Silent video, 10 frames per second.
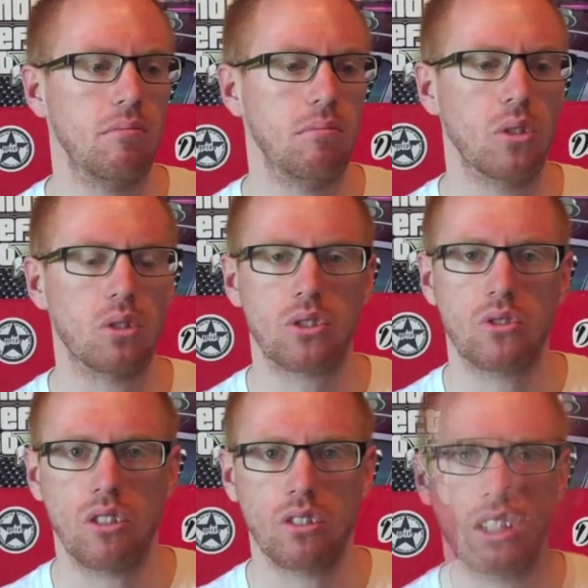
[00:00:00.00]
more
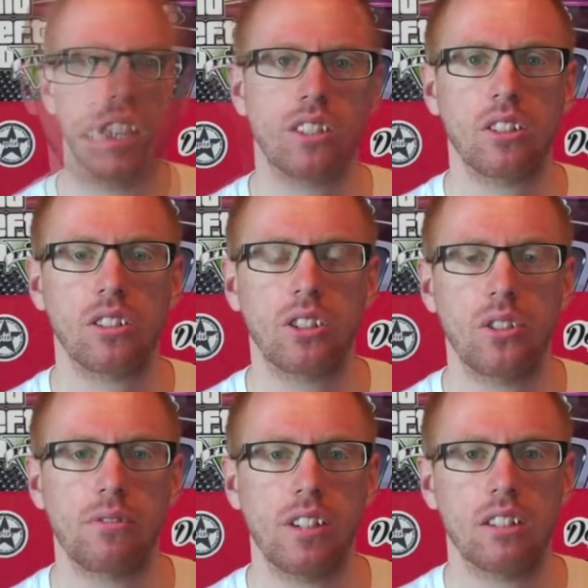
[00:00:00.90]
stronger. It's got the
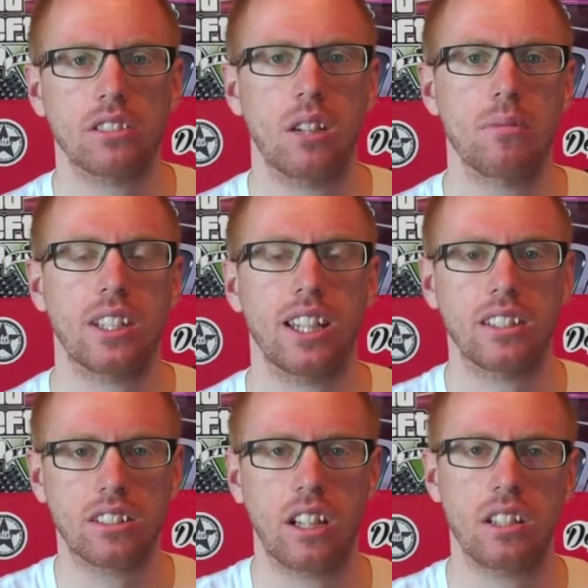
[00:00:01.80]
cure for Alzheimer's
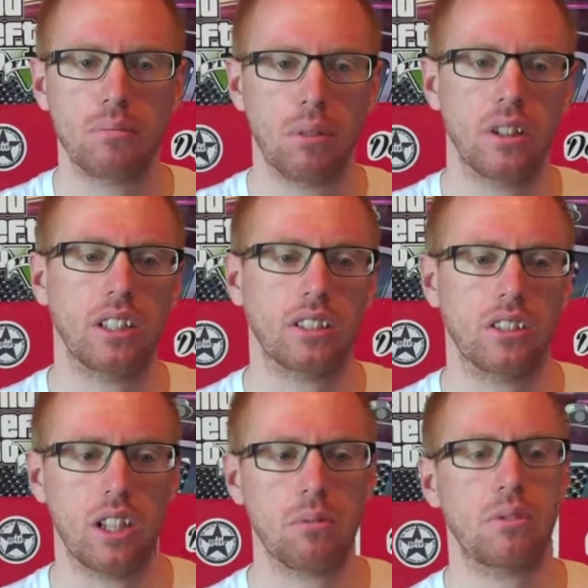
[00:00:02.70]
inside its body, so
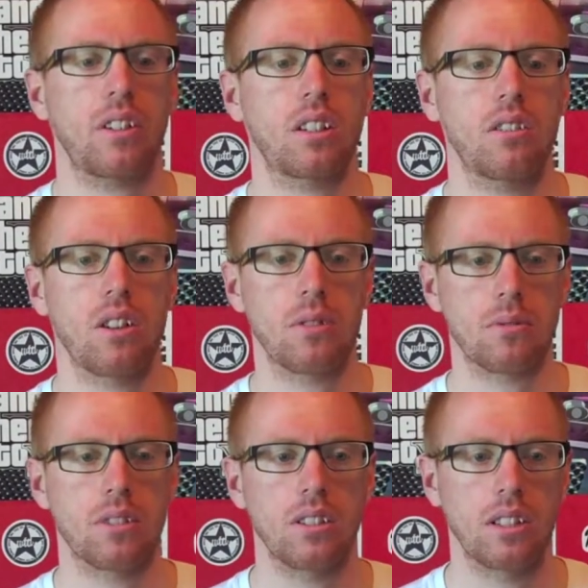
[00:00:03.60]
James Franco
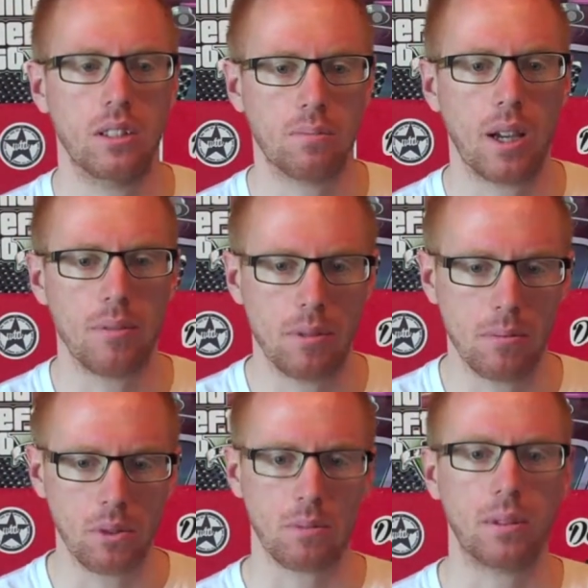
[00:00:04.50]
knows that this baby
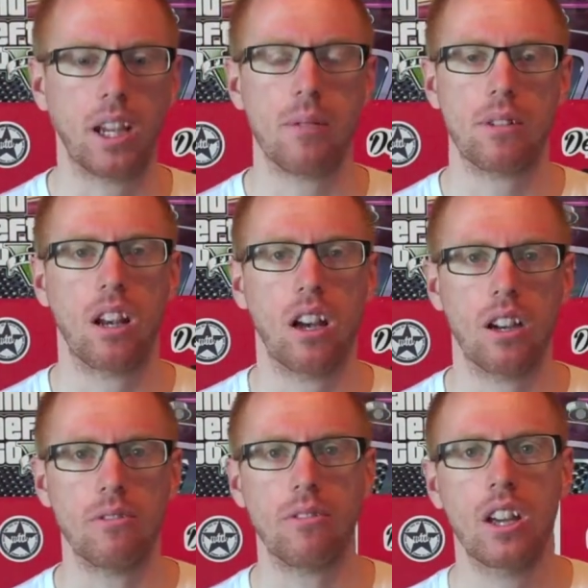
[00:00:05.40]
must be kept
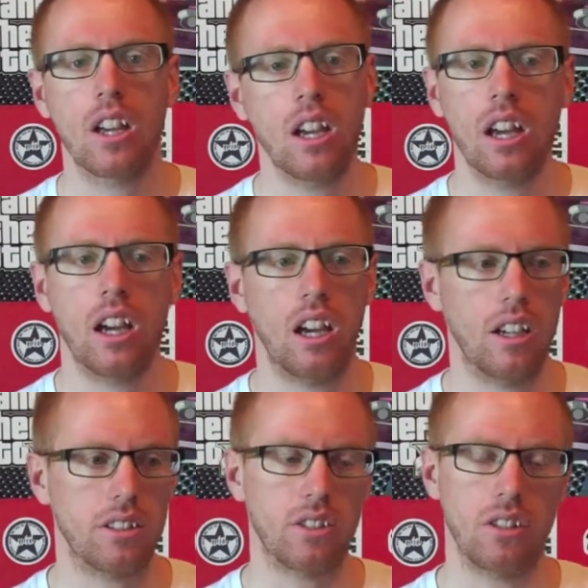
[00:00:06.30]
alive,
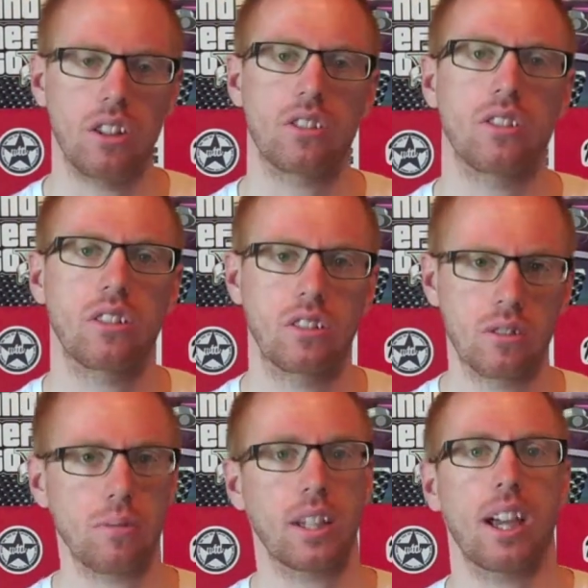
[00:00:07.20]
to nurture it and
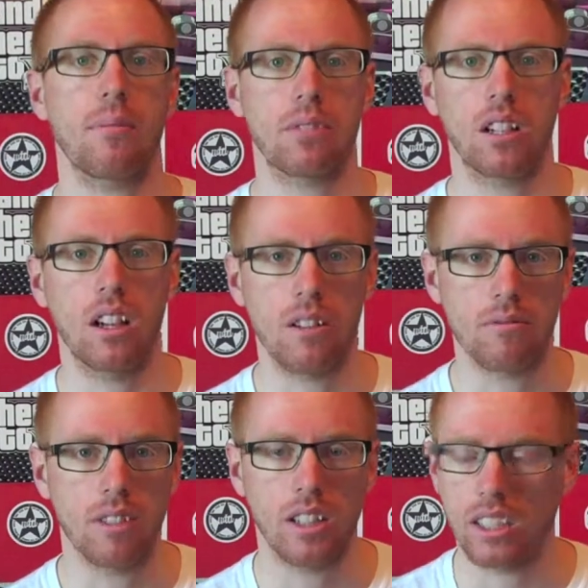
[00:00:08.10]
to be kept
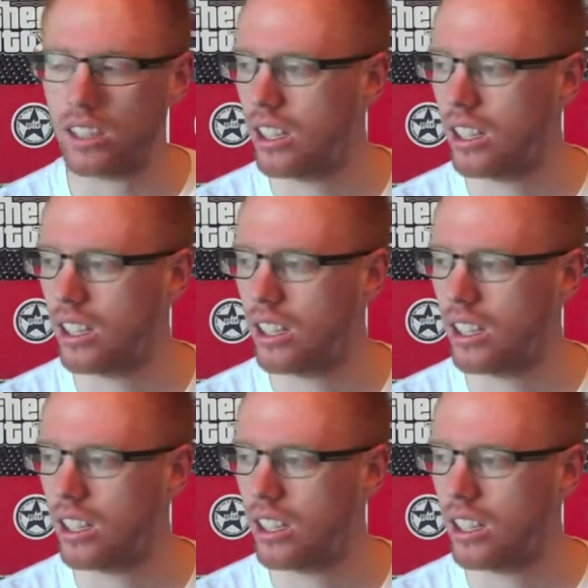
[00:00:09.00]
alive, really.